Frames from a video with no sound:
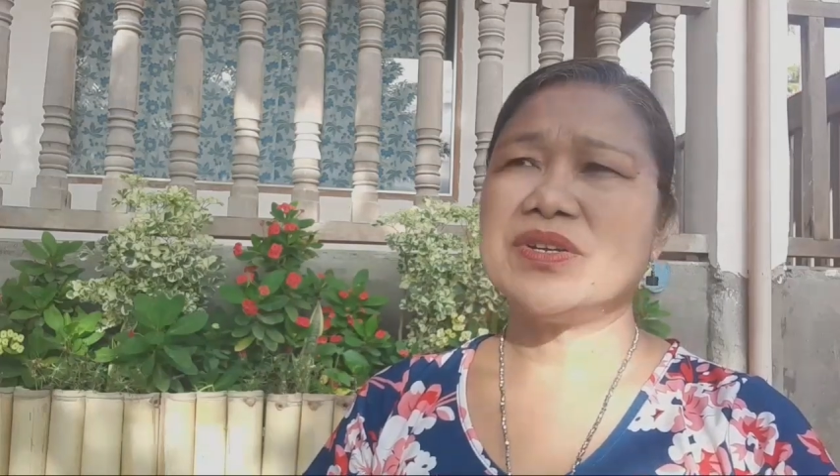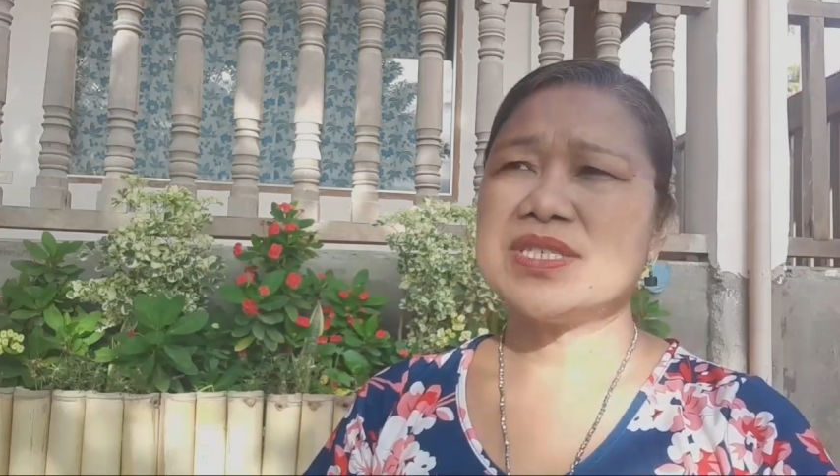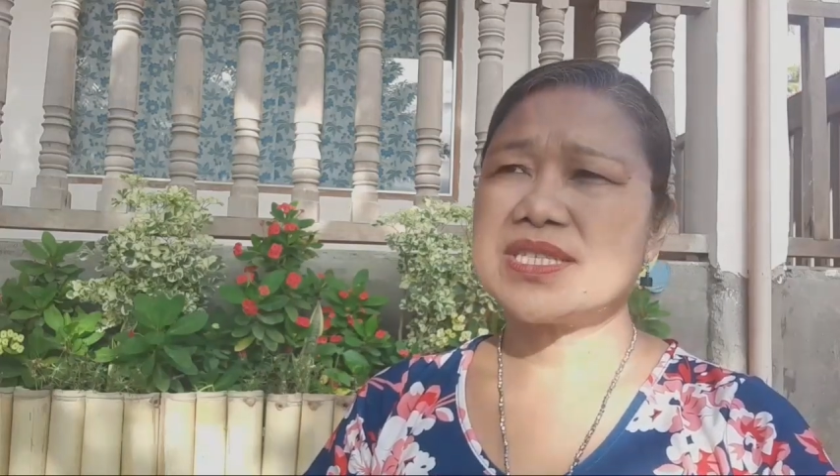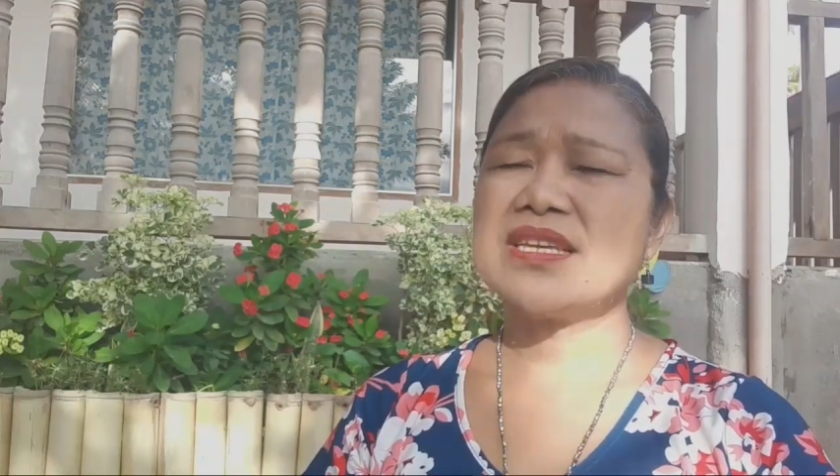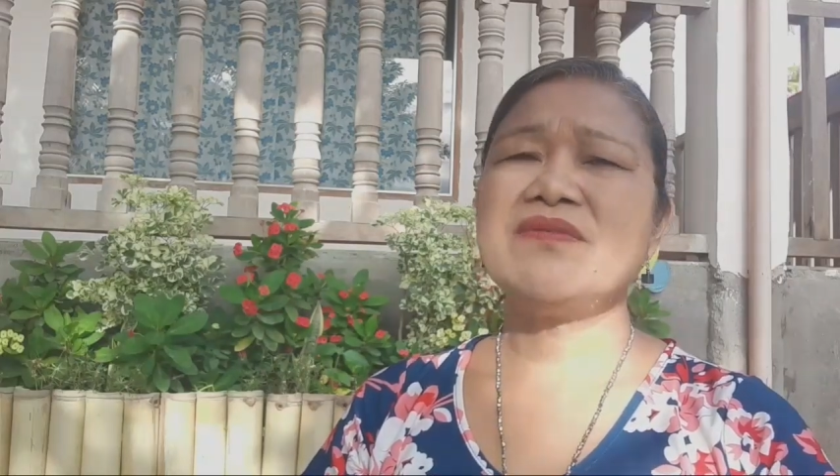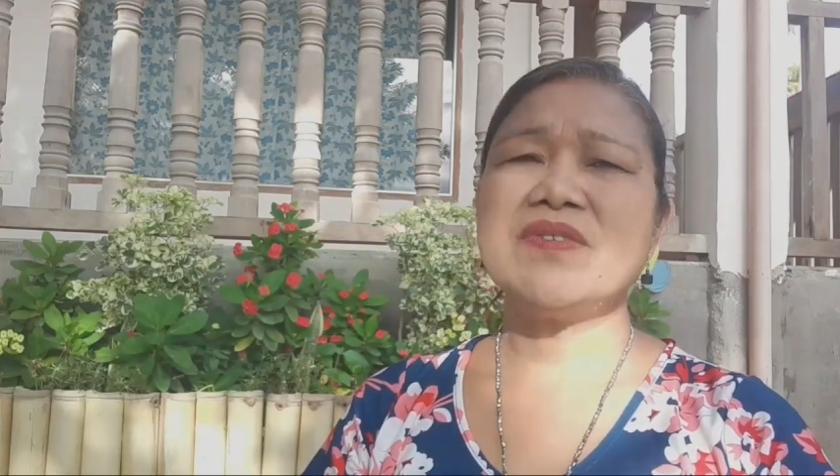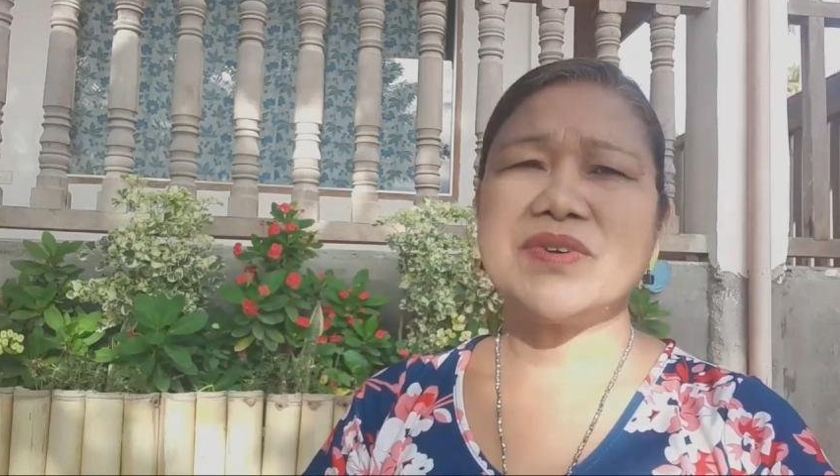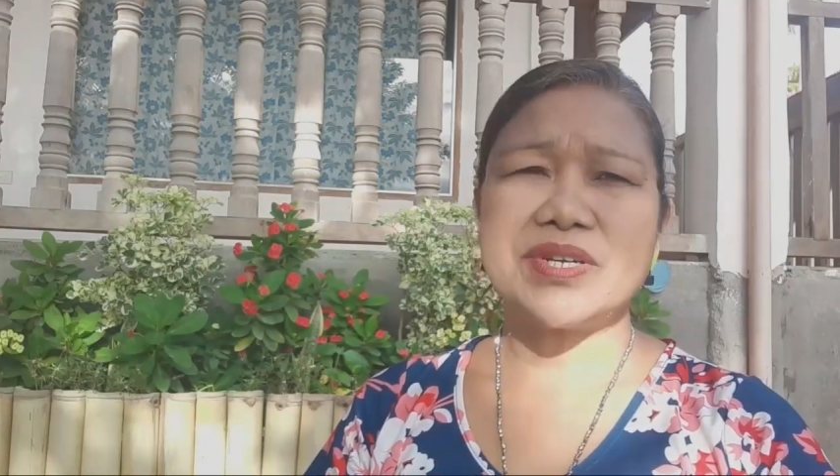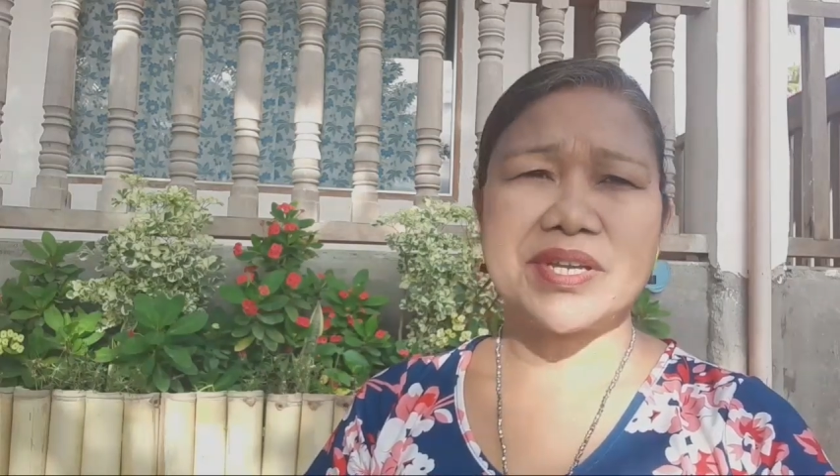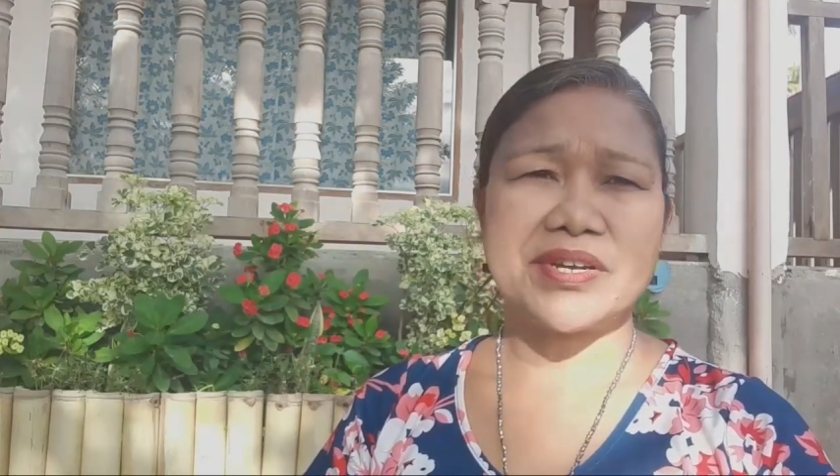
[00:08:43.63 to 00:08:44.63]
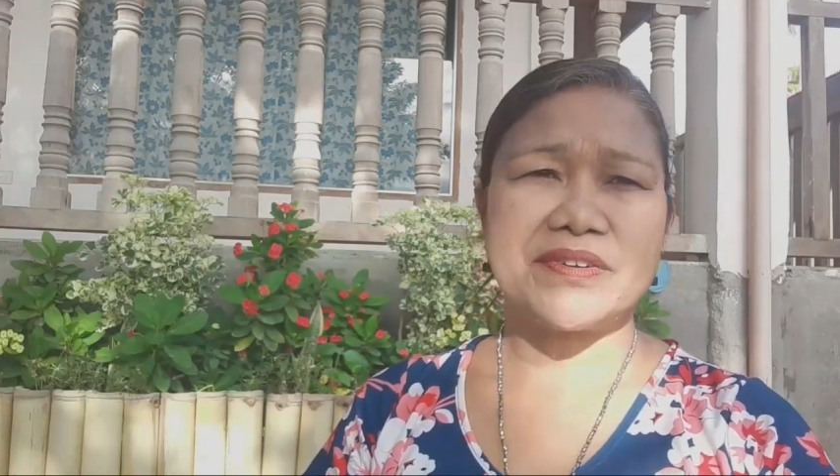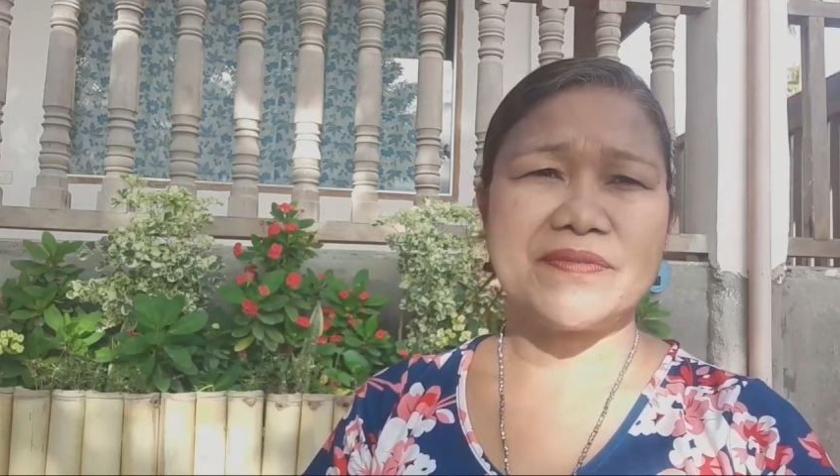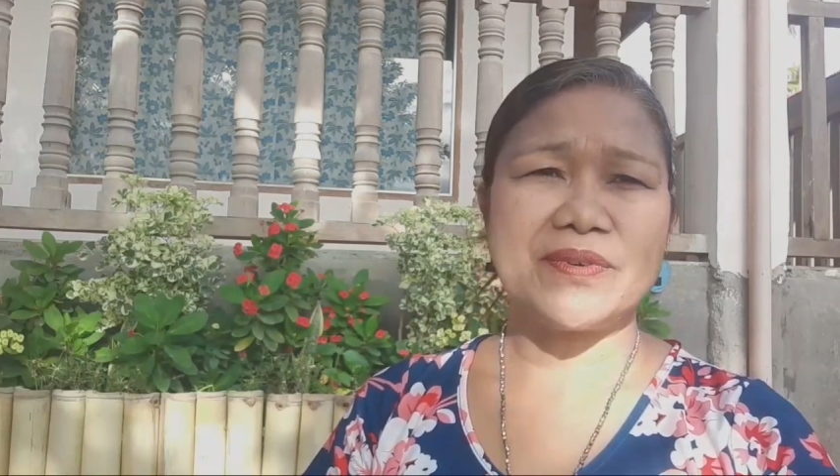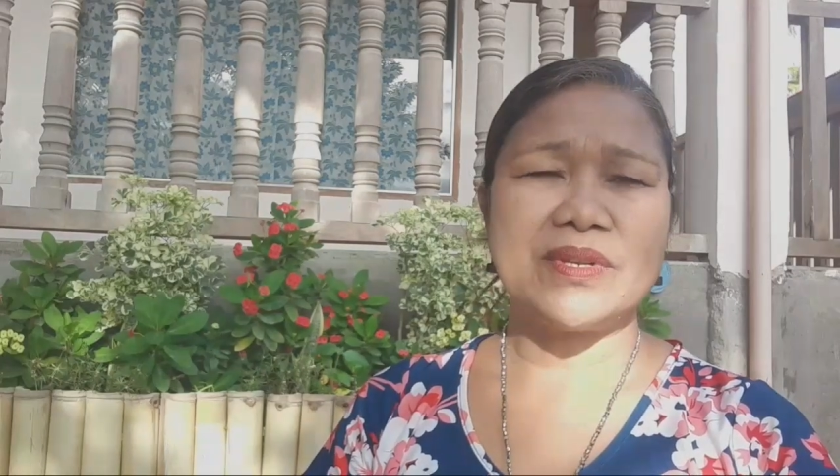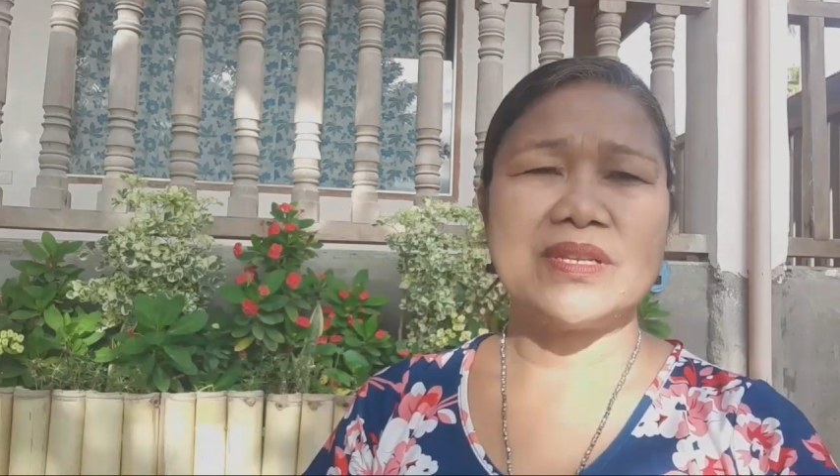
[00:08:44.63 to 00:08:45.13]
still be very
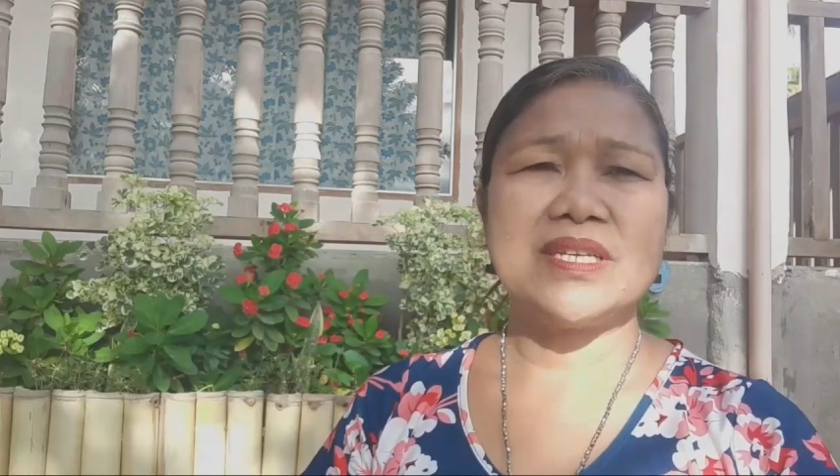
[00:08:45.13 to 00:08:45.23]
careful.